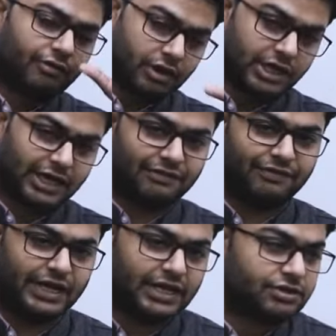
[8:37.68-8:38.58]
for the
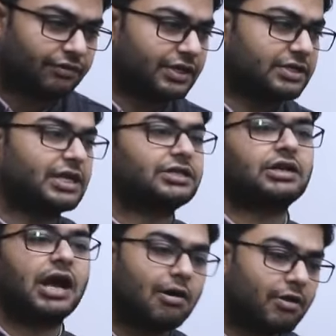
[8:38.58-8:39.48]
convenience of this
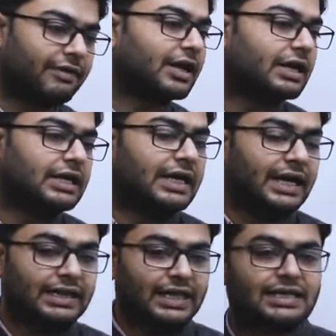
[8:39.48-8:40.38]
session. However,
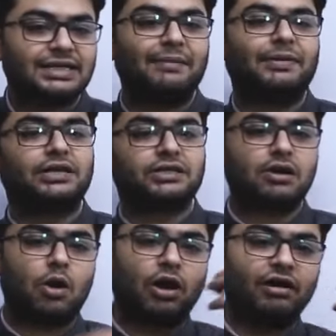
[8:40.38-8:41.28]
in the
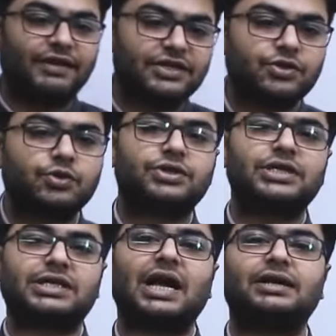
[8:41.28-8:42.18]
examination, always use
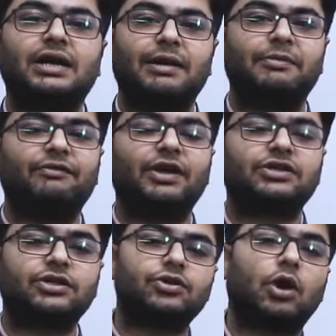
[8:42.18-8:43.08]
the standard
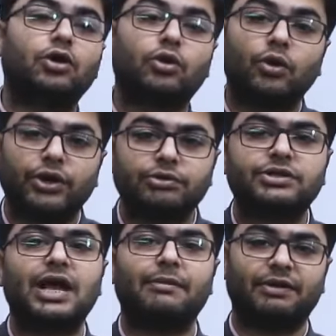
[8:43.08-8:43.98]
abbreviations or don't use
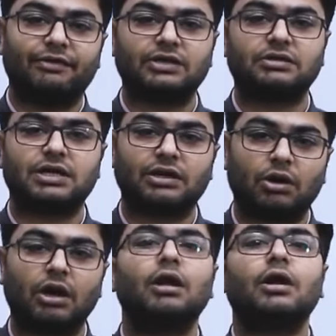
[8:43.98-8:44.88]
the abbreviations at
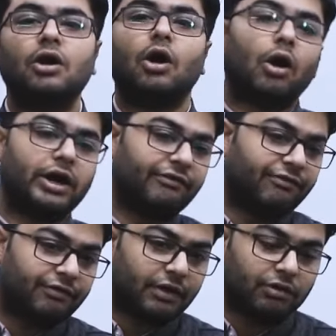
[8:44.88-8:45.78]
all. Or
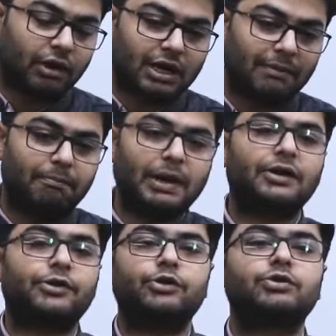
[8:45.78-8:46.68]
if you are
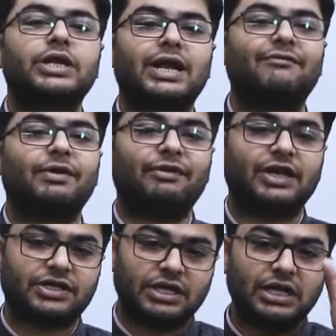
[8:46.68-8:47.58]
compelled to use an
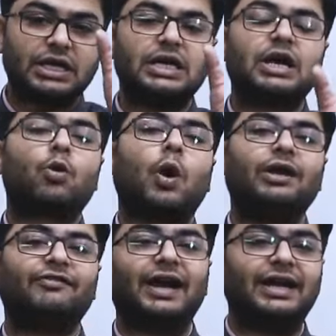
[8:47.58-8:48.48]
abbreviation,
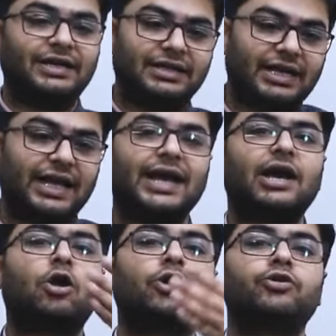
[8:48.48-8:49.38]
qualify it that
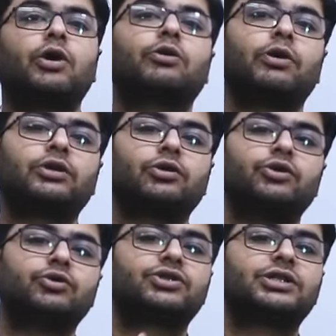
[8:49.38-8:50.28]
here on you are going to
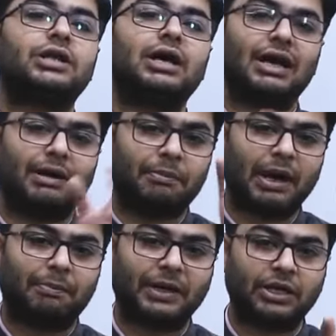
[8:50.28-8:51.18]
use
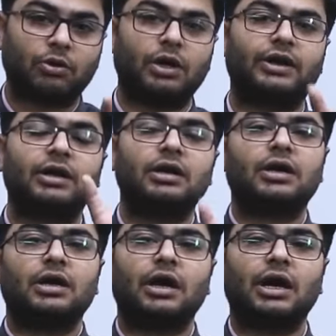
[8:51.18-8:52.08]
a particular
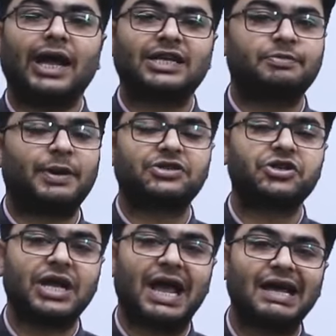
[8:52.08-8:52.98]

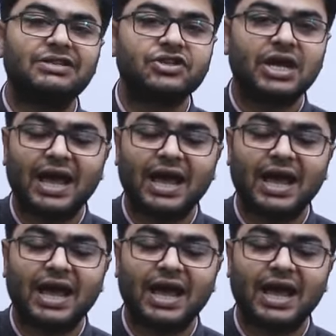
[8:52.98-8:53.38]
expression as